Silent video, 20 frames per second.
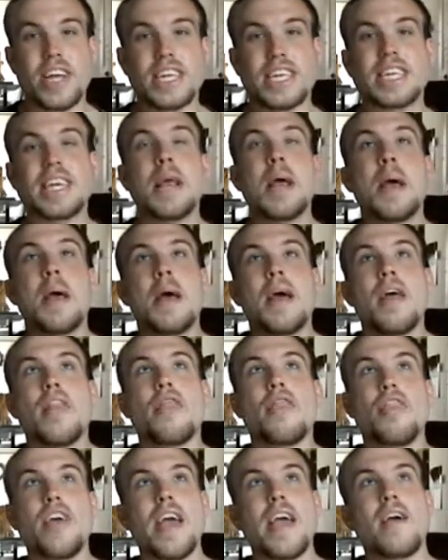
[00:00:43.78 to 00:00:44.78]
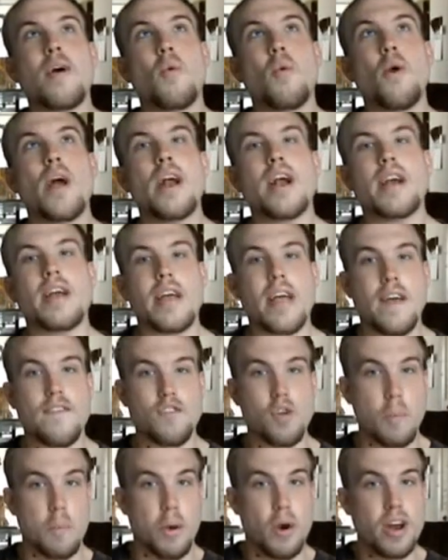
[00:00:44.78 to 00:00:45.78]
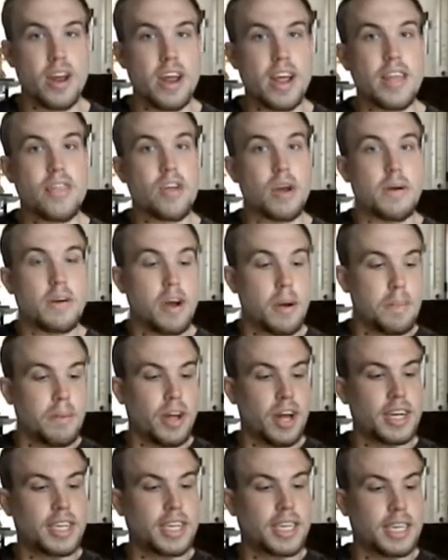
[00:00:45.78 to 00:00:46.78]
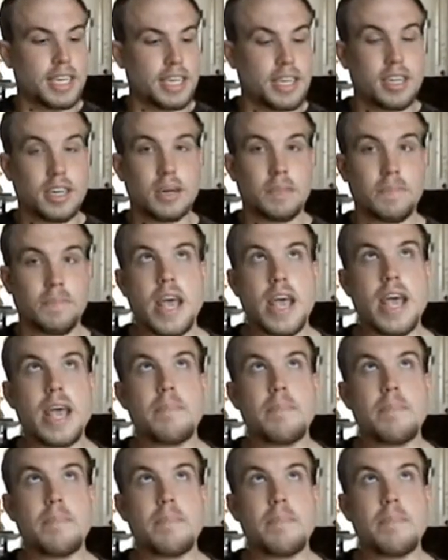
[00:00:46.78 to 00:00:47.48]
this thing where if you put it in the, your blood system,